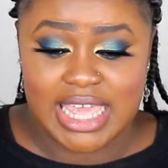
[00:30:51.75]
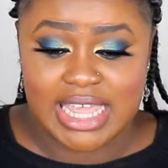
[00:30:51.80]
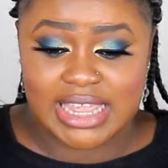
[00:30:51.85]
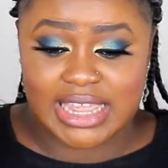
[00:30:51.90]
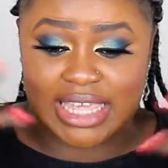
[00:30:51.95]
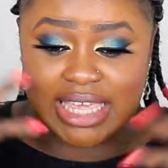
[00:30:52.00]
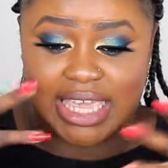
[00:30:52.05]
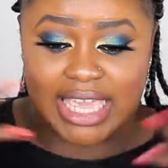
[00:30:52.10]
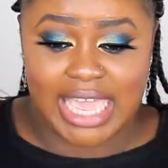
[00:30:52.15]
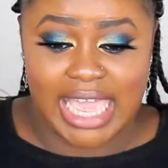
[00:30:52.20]

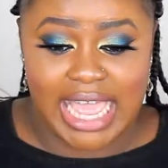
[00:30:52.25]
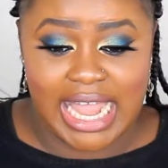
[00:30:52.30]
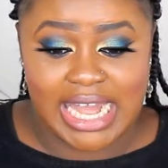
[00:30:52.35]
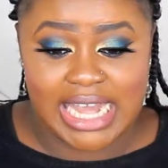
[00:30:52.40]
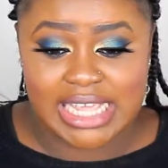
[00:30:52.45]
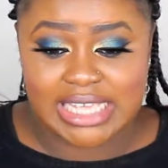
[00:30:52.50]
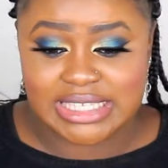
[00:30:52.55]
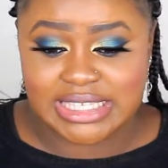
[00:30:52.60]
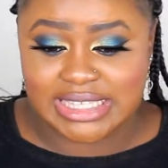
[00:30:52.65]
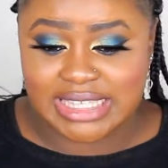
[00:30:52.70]
the
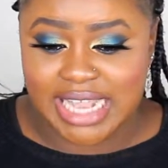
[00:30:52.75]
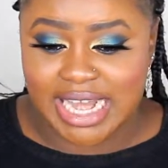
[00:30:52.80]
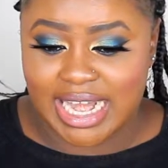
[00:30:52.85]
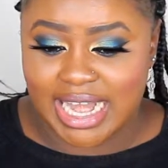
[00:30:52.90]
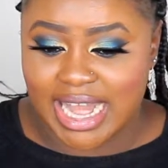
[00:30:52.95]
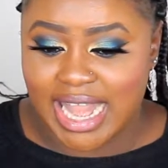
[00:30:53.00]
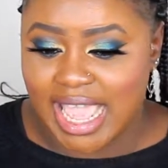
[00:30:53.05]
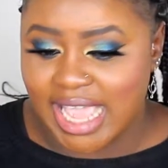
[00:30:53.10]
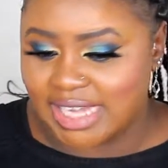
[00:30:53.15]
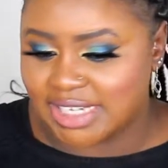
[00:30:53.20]
colors the
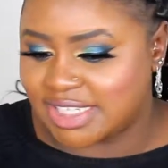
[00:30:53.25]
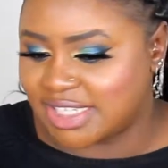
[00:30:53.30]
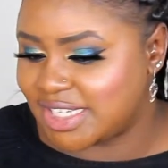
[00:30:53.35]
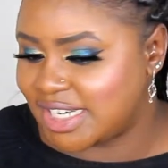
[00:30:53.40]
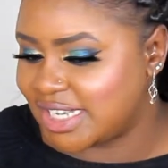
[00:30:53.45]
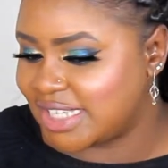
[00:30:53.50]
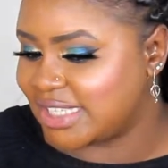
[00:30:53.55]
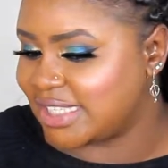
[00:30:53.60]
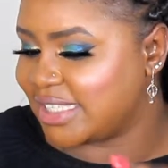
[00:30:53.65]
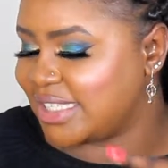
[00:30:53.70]

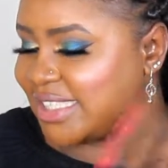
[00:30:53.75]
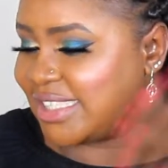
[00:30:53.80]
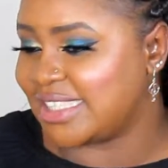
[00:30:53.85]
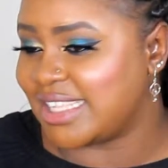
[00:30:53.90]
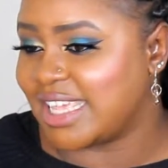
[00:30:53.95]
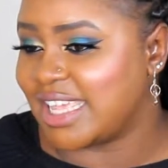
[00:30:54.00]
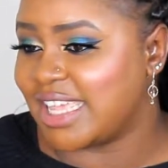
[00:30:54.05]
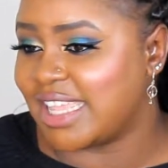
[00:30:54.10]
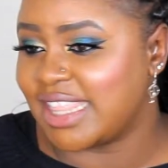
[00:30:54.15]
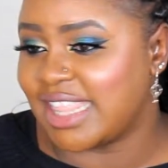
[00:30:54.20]
lashes
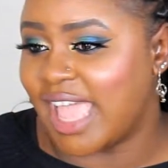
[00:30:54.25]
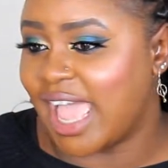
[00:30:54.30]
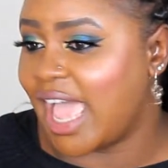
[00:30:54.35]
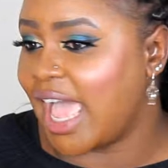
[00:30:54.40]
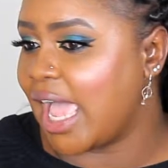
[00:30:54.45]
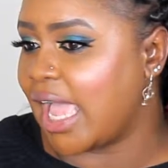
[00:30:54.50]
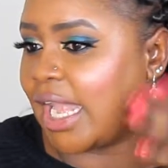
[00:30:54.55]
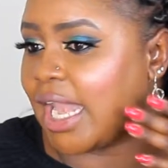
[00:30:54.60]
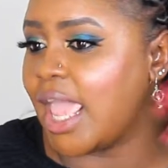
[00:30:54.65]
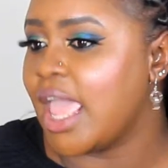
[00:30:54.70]
the the
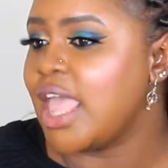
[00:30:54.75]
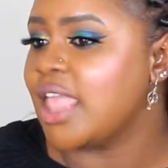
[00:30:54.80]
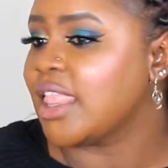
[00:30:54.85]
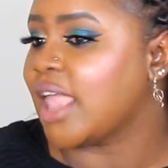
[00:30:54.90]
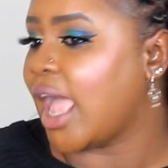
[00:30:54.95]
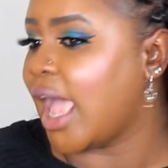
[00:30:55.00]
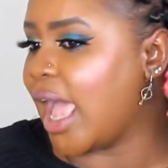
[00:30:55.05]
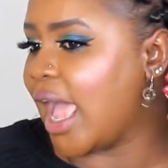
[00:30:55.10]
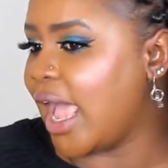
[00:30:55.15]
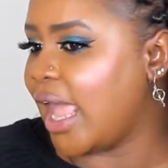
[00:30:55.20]
highlight
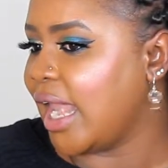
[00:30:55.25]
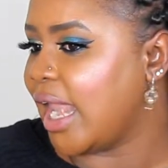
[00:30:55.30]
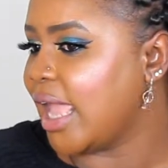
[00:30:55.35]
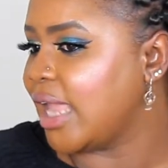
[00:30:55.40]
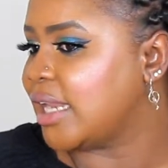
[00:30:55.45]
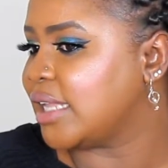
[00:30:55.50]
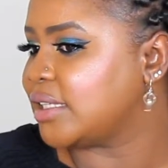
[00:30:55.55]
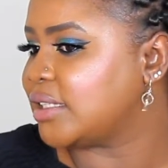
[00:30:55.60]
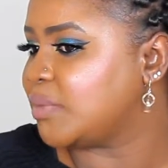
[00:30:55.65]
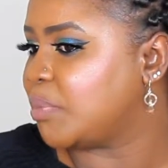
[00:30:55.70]
the
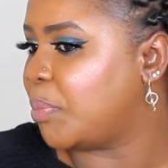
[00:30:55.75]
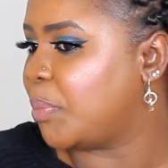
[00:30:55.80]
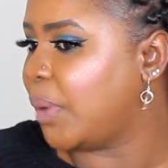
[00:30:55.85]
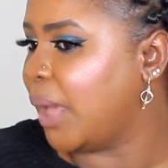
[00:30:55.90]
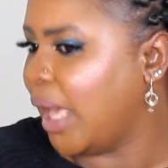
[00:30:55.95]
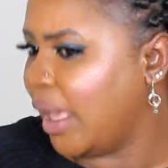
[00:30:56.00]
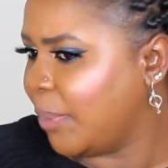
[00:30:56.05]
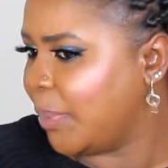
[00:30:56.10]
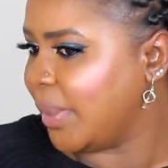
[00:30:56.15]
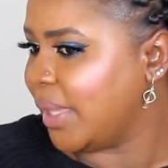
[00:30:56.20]
highlight is
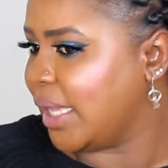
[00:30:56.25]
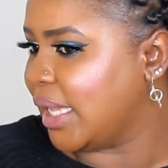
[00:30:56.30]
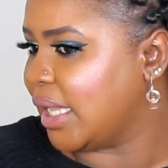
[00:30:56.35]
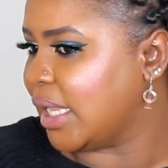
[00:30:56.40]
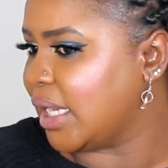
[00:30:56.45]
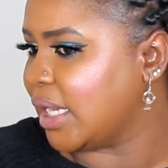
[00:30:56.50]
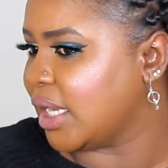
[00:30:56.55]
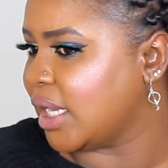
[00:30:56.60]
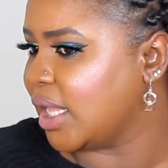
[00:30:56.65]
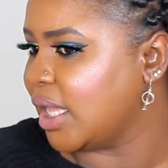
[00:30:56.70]

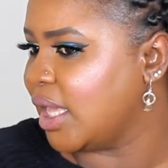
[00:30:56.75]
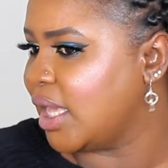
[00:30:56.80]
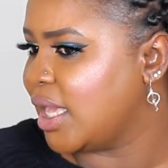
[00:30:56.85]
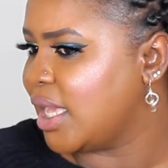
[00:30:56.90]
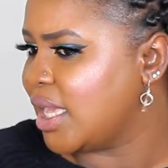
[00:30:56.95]
popping